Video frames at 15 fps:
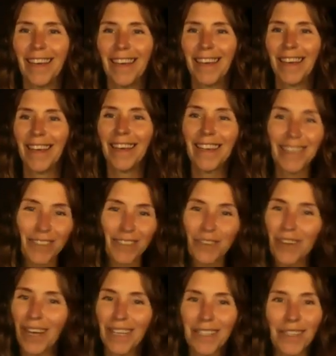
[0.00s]
Because
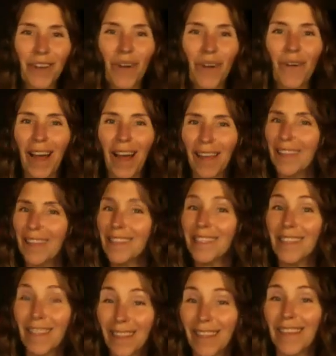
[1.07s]
you guys know I
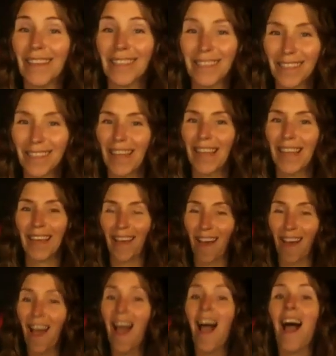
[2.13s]
listen to things like
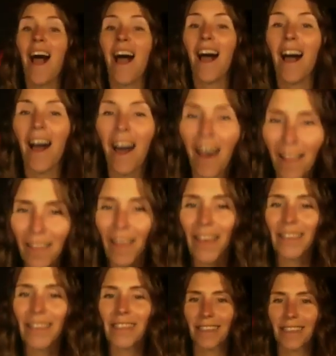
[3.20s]
a
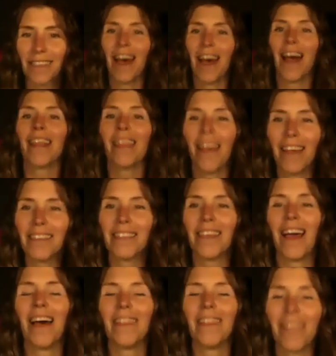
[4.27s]
lot, a lot,
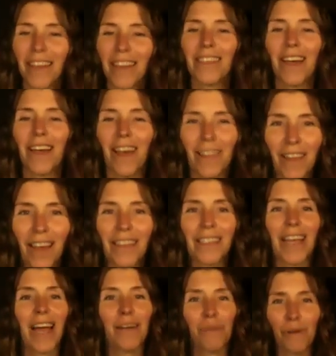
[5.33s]
a lot, a lot.
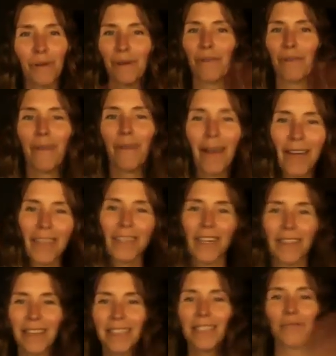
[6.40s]
I will rewind
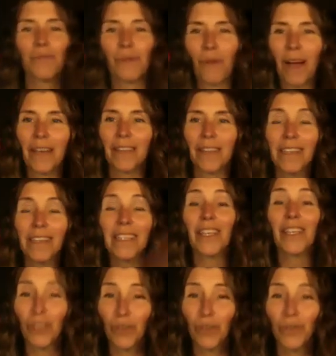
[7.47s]
and listen, rewind and listen.
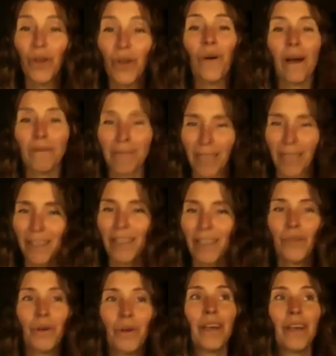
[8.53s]
And you know, I'm telling
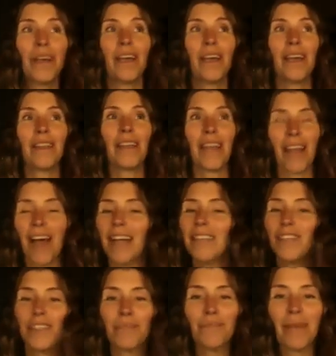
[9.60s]
you that I
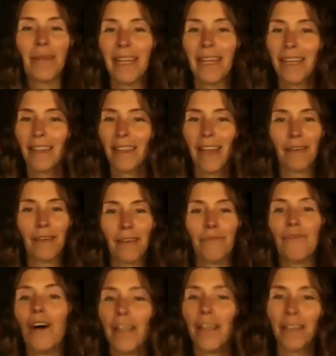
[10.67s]
just made it like
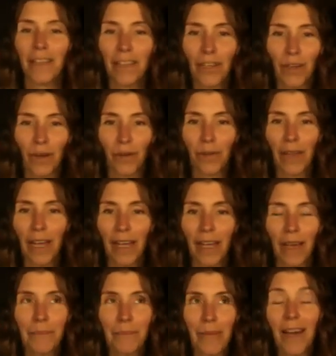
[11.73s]
fun, you know,
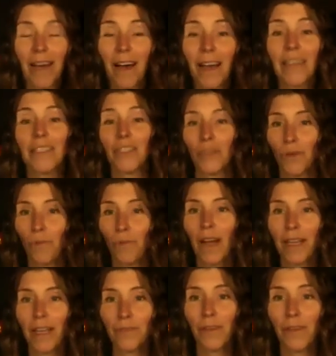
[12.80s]
like because you know
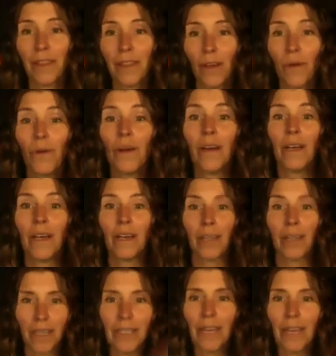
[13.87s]
why it's fun though?
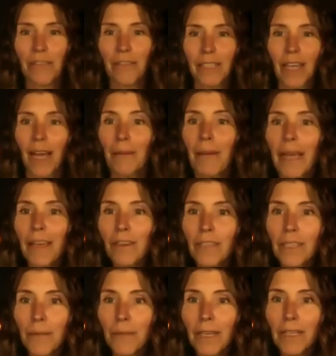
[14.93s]
Because every time I hear
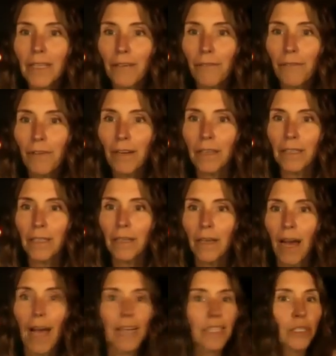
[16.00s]
something different,
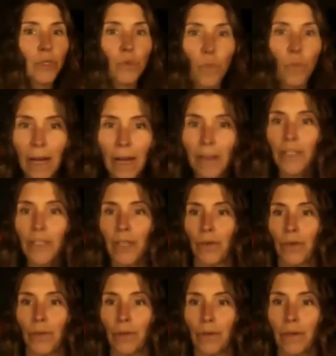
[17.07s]
I swear to you,